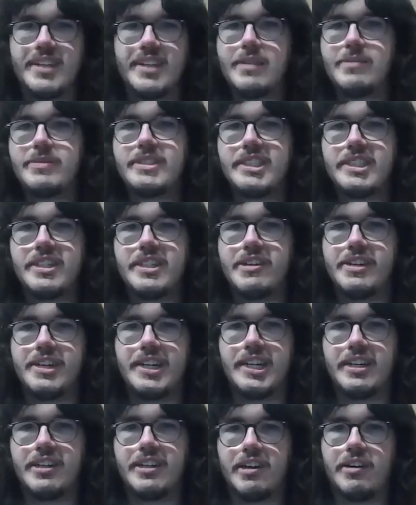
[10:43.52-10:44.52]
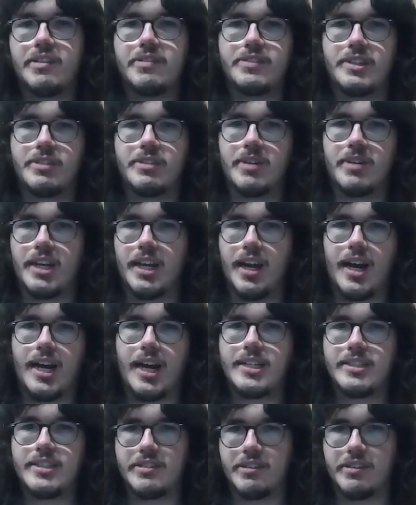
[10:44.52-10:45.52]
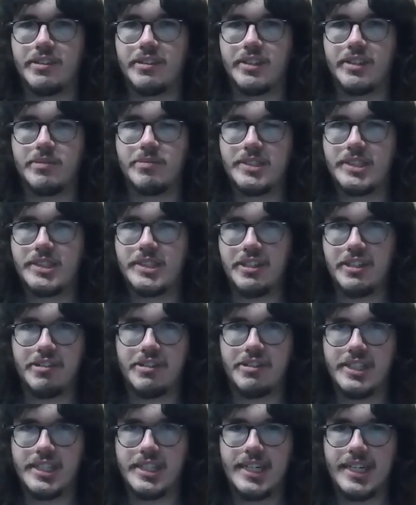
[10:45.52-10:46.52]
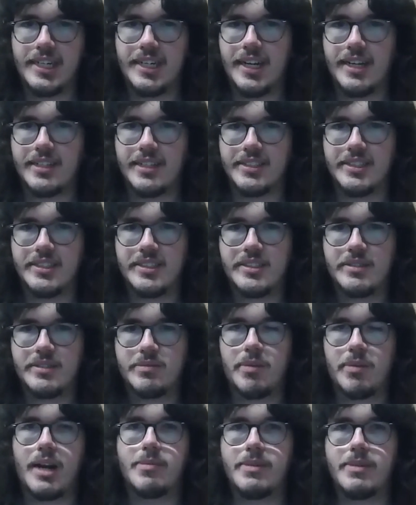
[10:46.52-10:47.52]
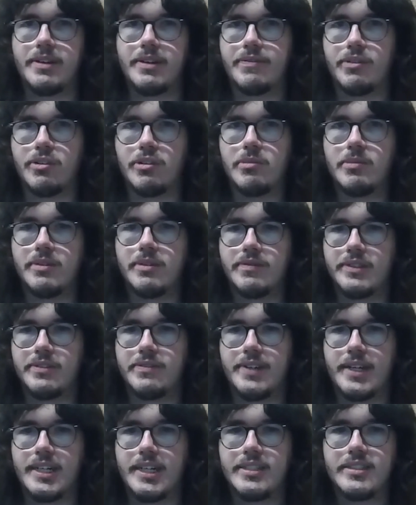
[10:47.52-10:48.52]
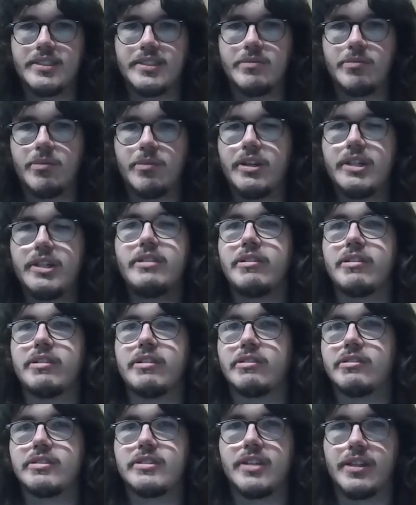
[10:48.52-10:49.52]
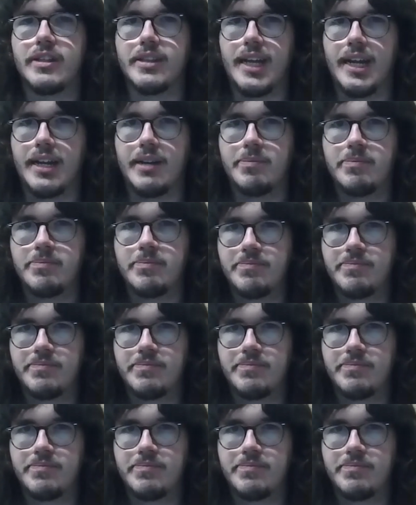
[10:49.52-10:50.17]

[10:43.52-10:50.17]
cybersecurity often relies on obscurity as its primary form of defense. What are your thoughts on that?